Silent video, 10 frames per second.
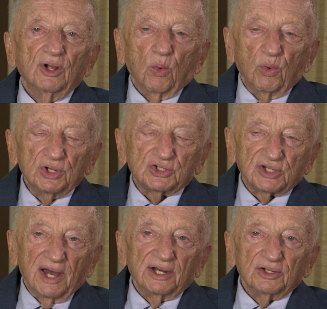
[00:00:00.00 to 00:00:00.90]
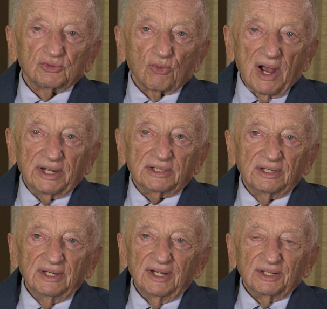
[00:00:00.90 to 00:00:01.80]
which side is right,
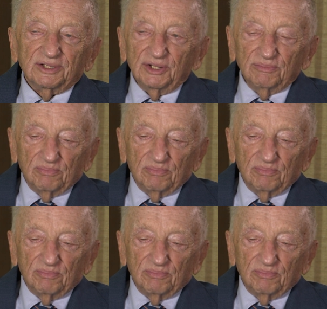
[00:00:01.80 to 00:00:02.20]
the